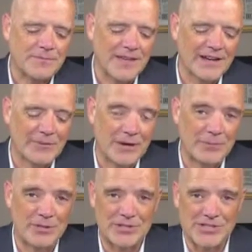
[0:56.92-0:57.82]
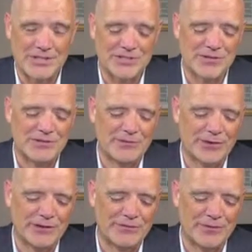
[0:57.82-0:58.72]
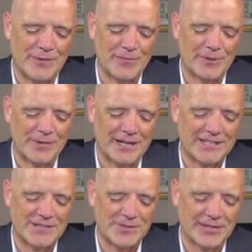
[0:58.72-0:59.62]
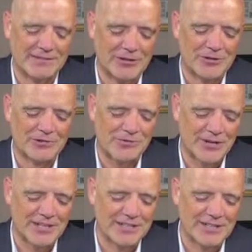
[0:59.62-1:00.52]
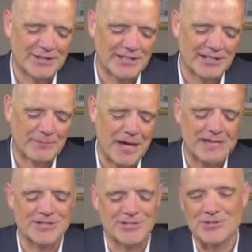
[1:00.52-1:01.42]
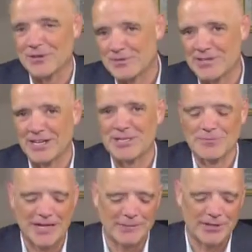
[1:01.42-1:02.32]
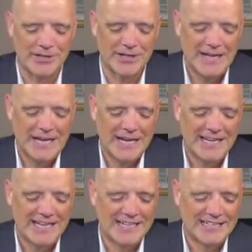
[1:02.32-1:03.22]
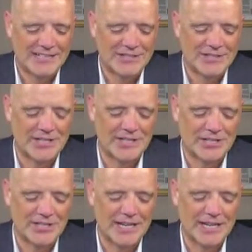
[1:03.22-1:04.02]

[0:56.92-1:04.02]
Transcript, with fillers: I'll, I'll, put this on the screen for you for a moment, but I just want to look straight into the uh, passage of Scripture. You got your Bible there, and uh, you take a look